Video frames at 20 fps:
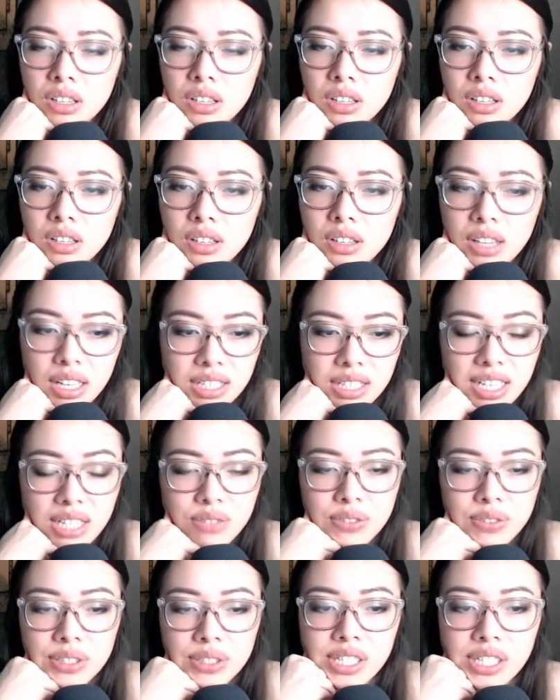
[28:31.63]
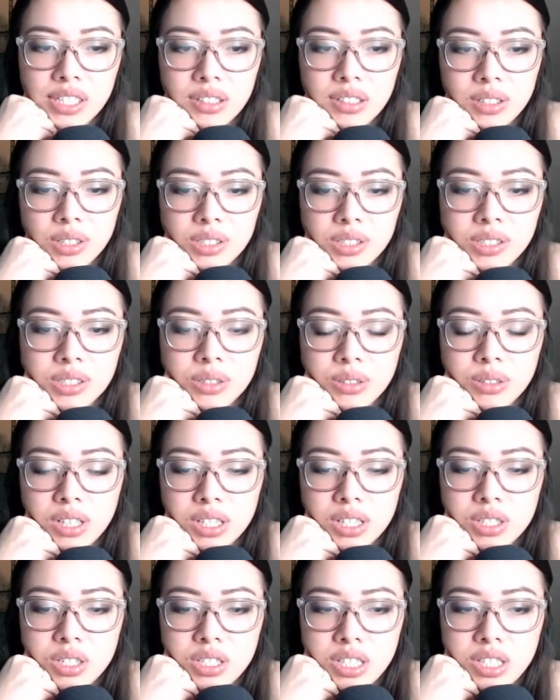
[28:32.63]
That sounds ridiculous to like
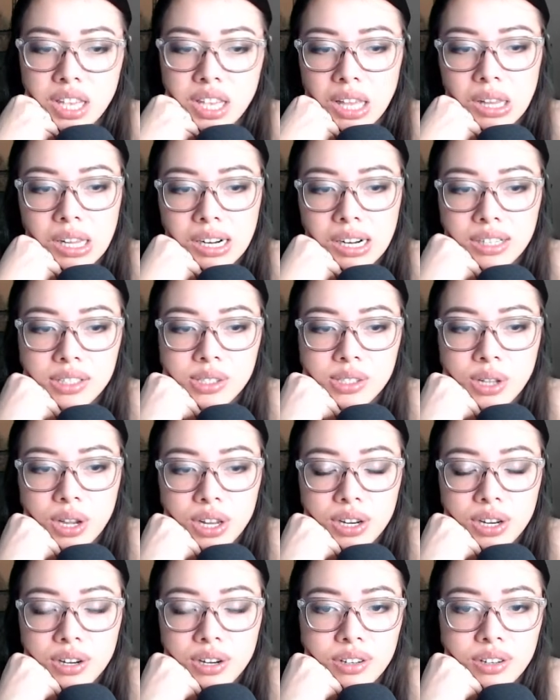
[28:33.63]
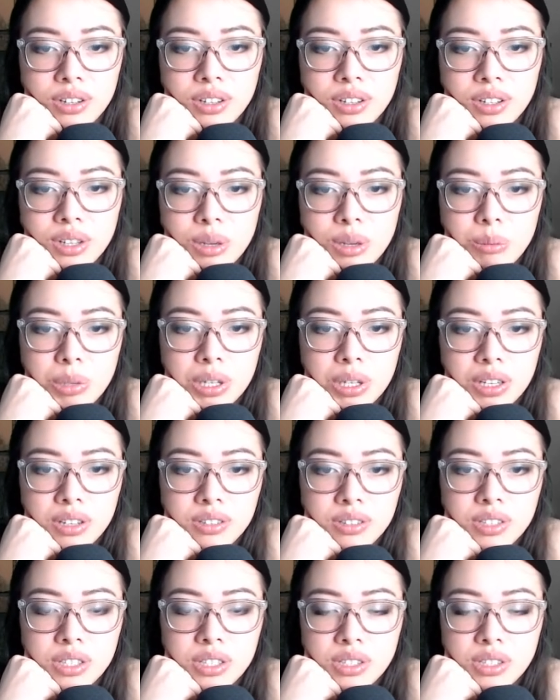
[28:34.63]
just kill our son because
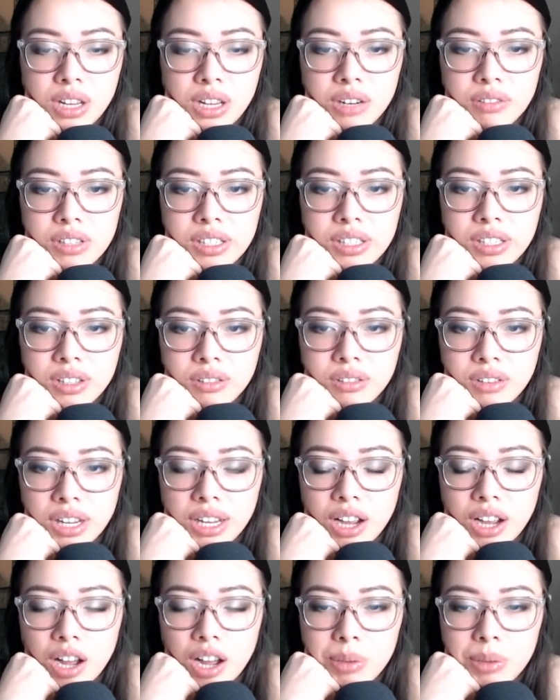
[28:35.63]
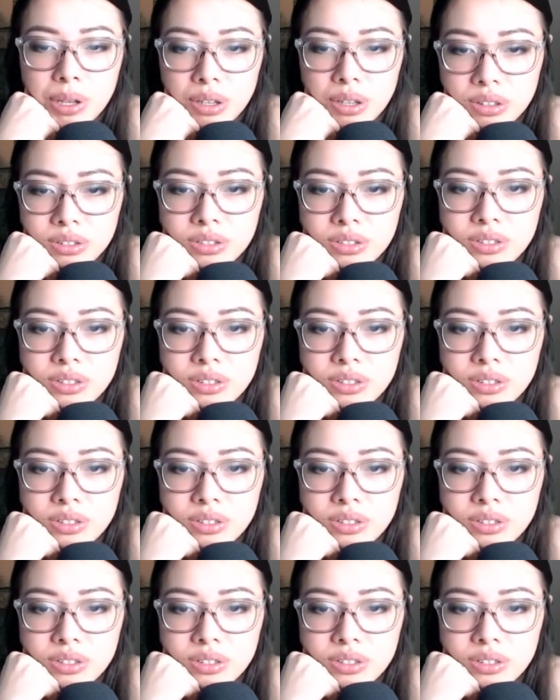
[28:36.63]
he's not reading the right comics.